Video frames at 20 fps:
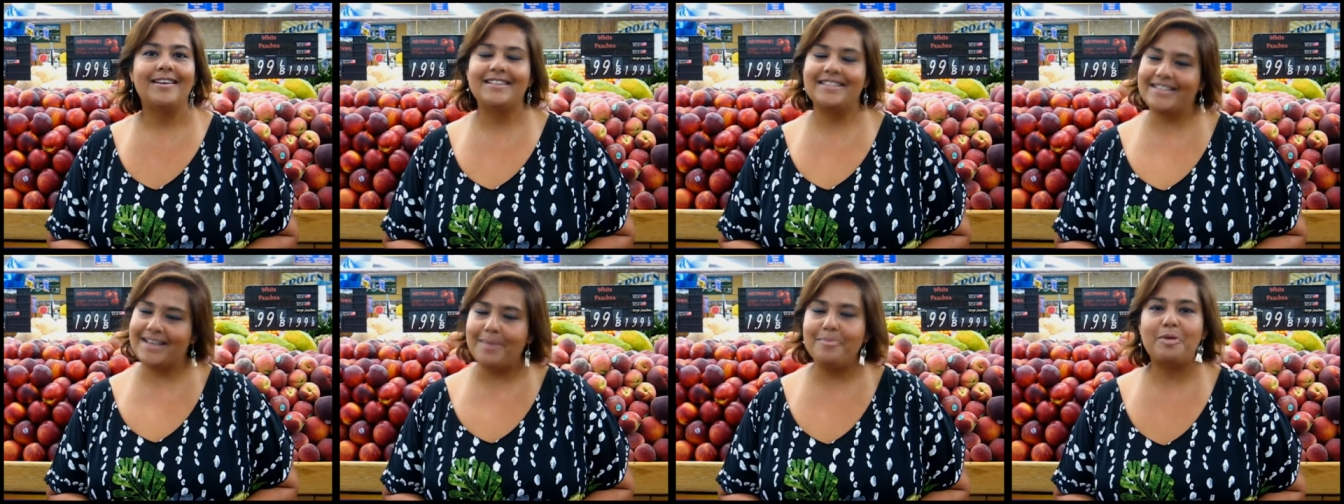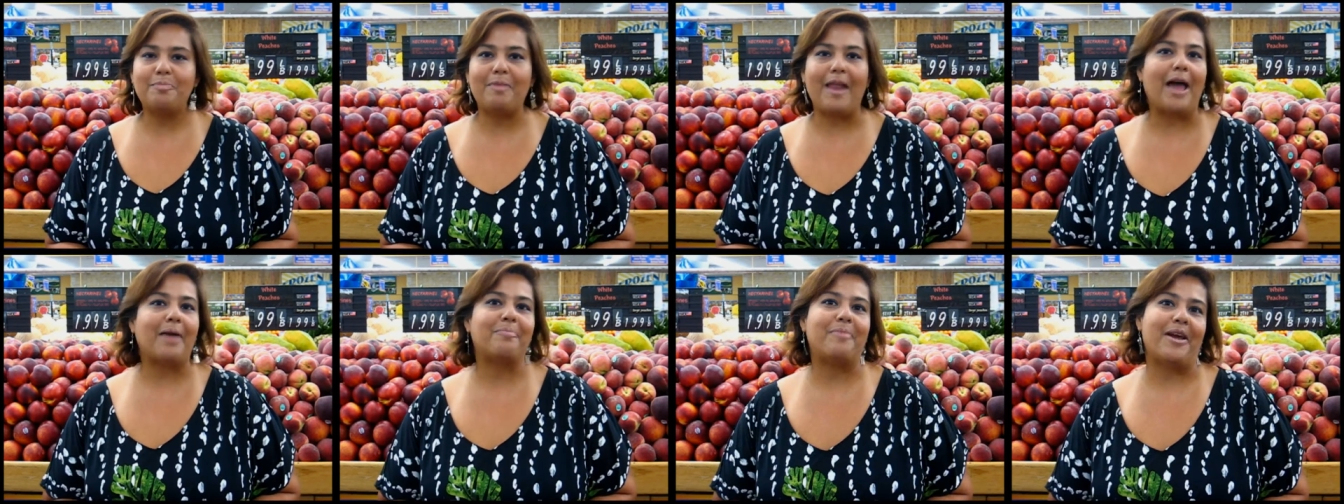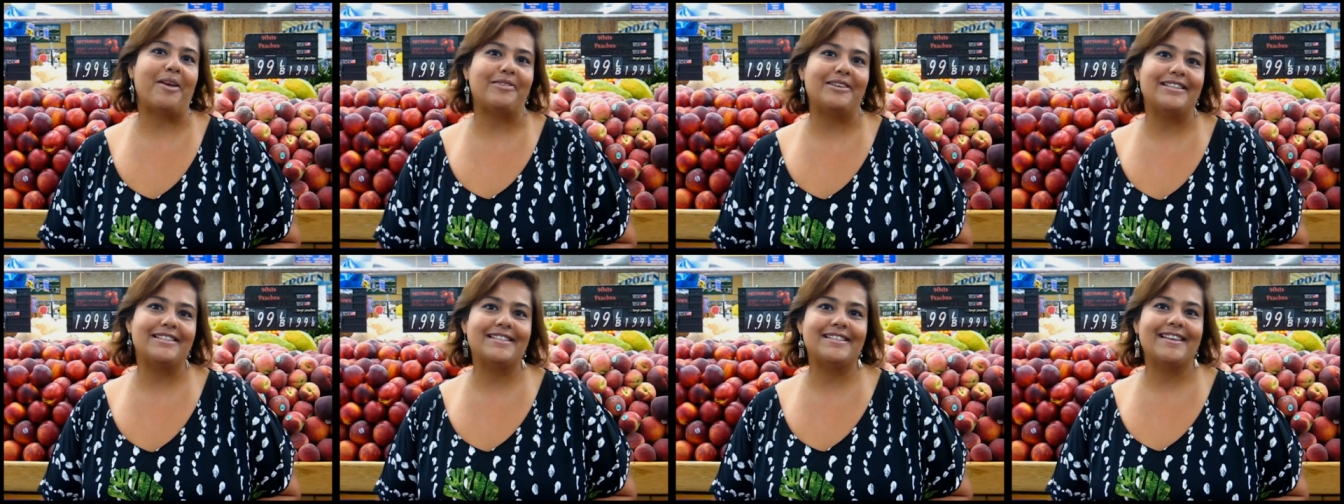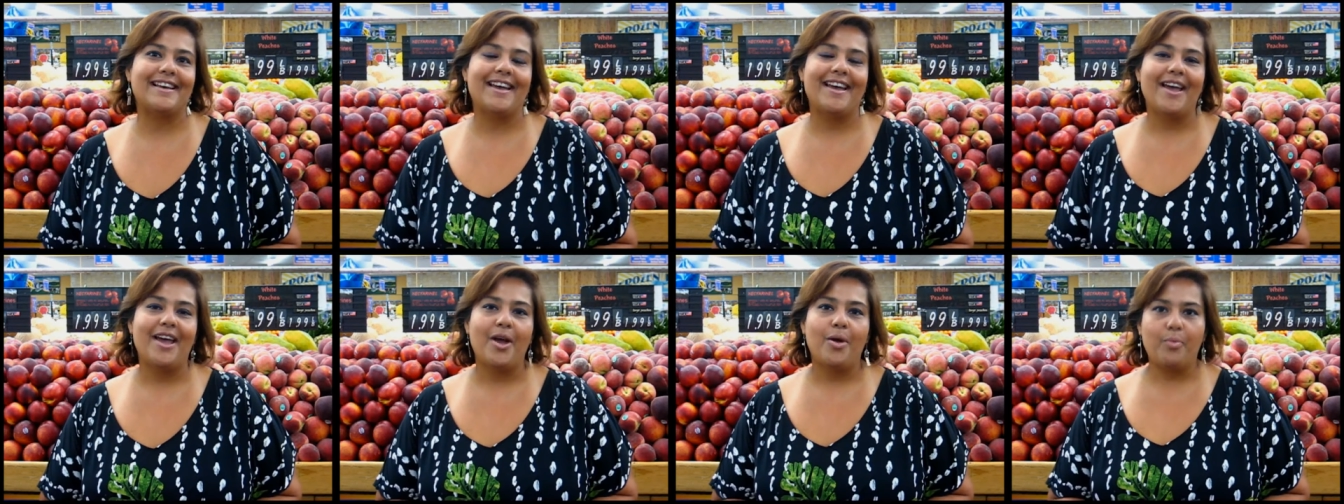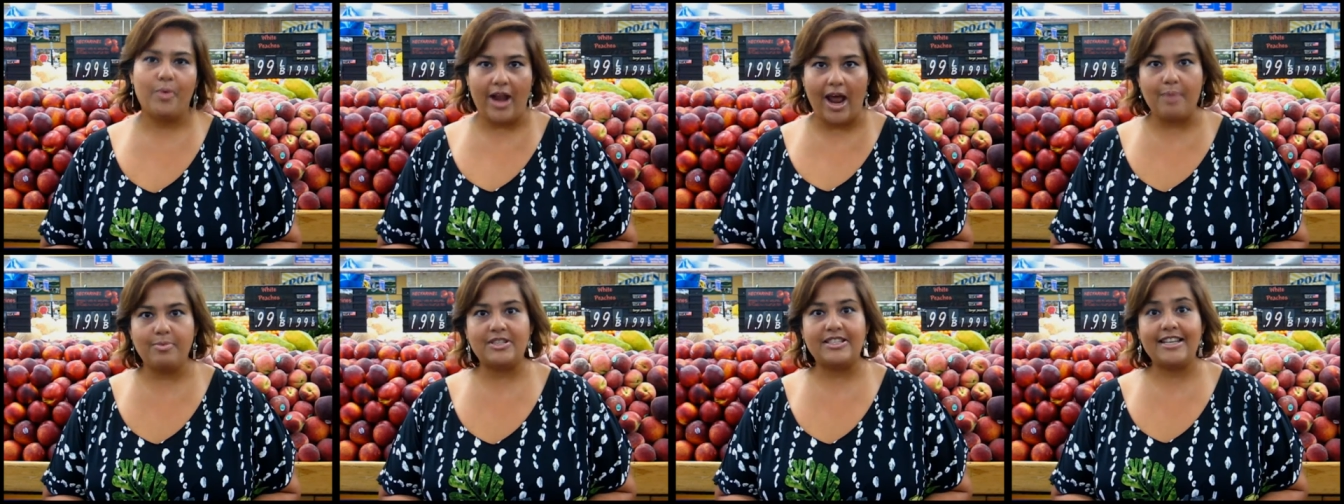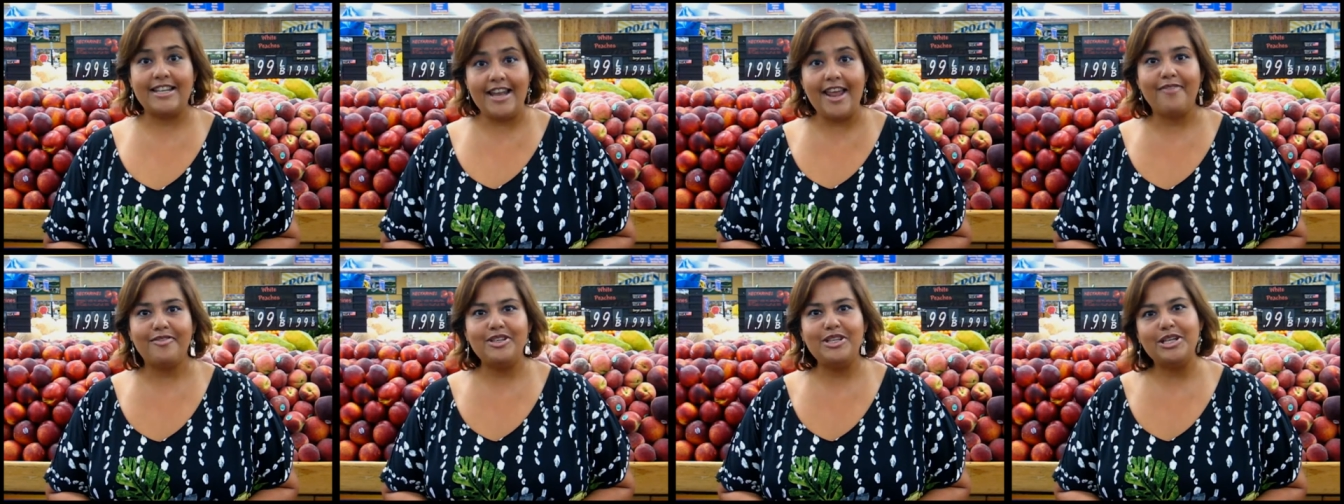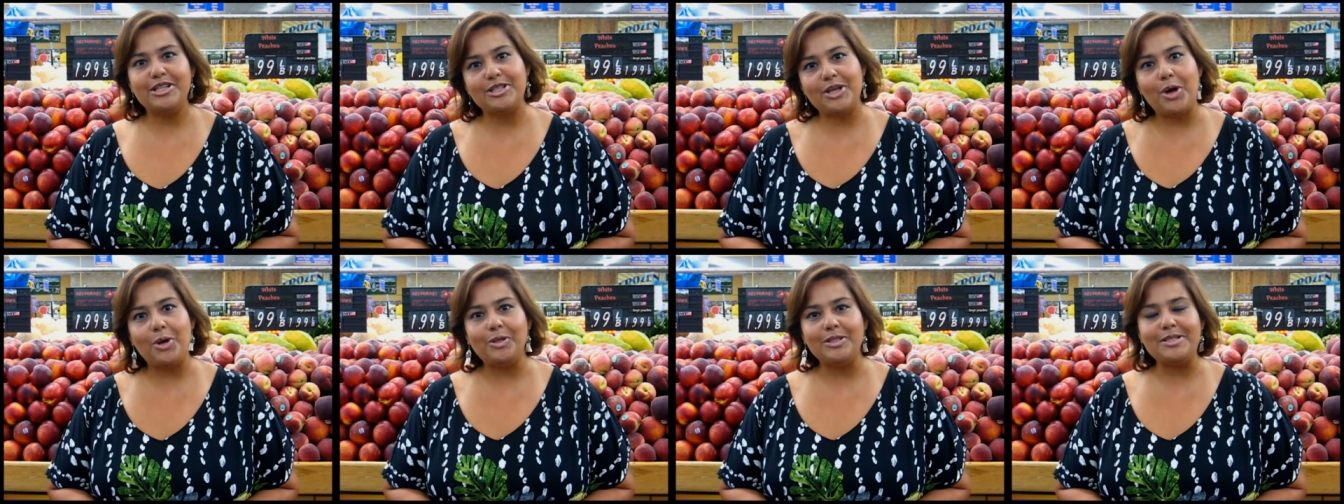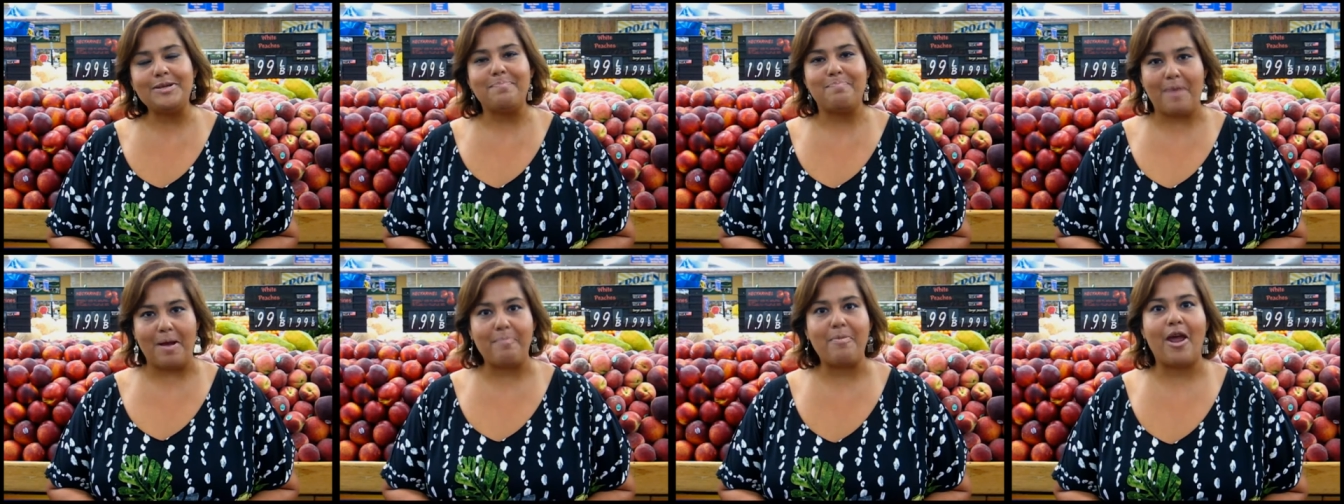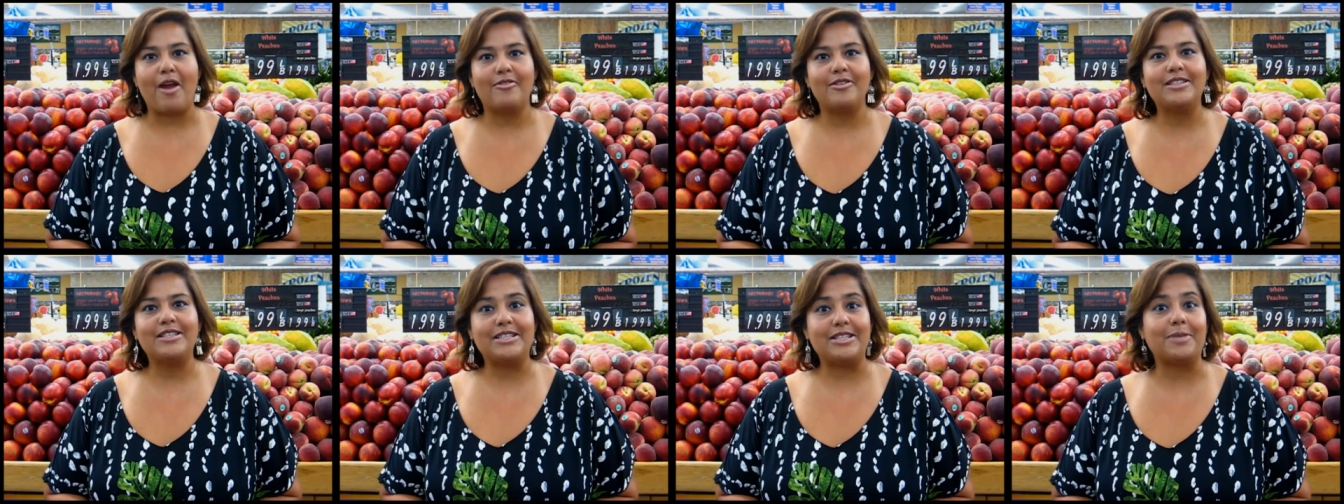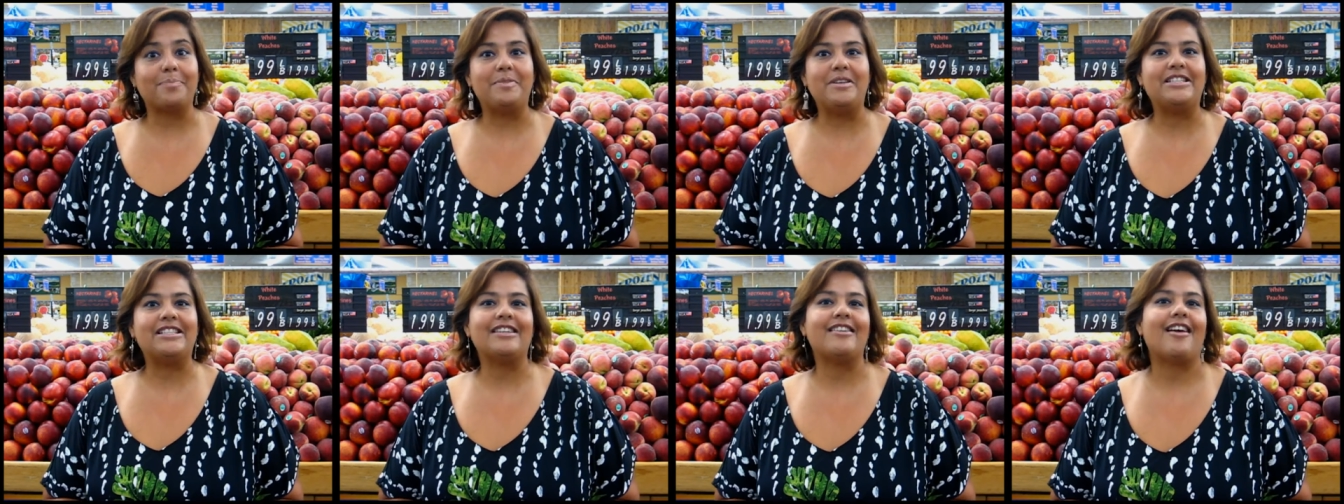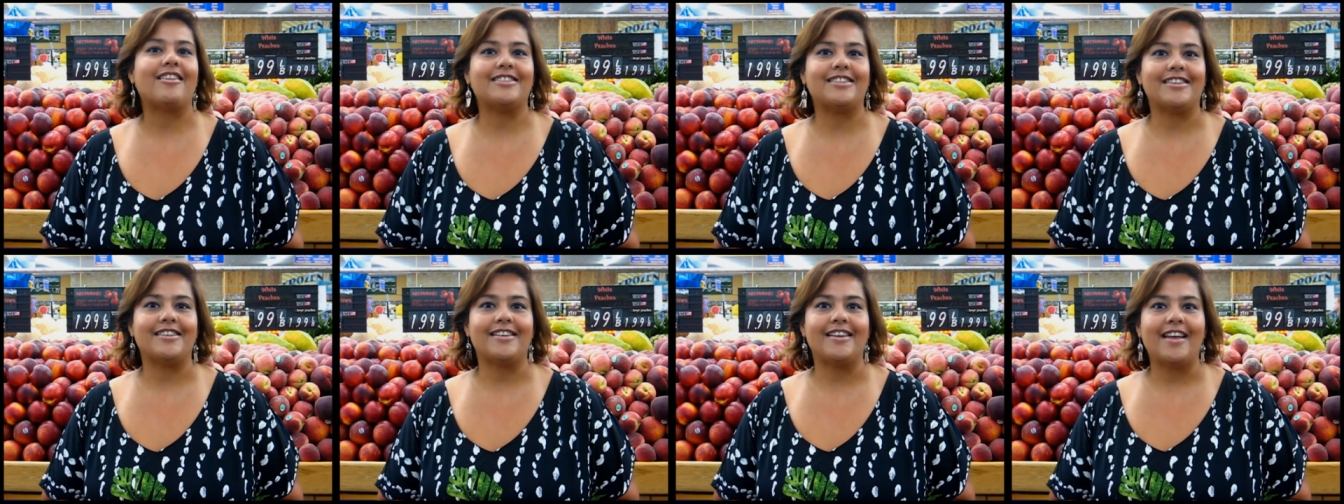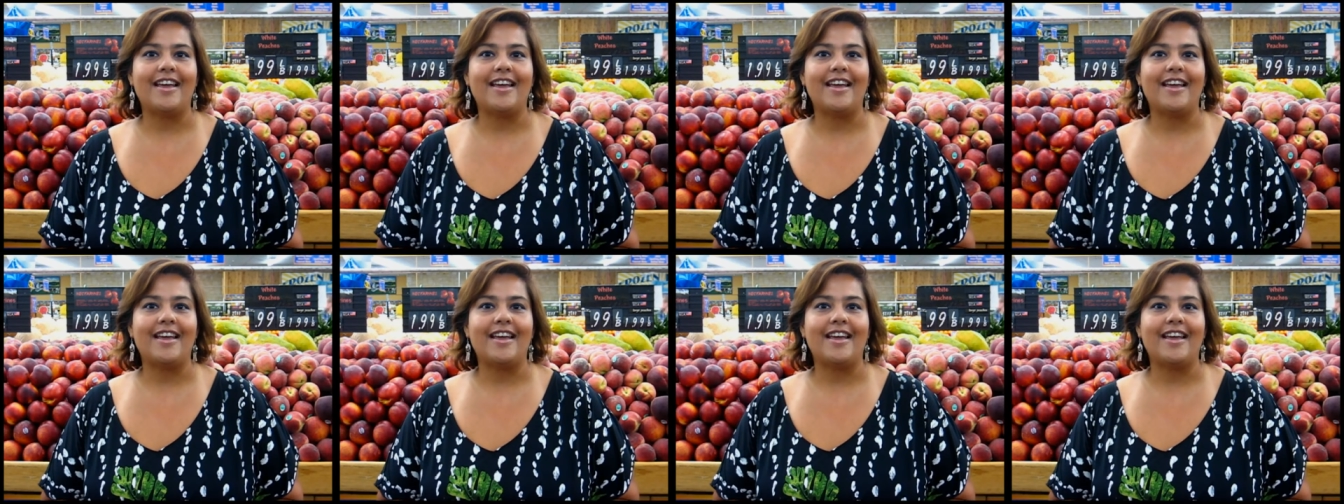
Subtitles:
Summer blackberries. When I was 11 years old, my parents took me to London,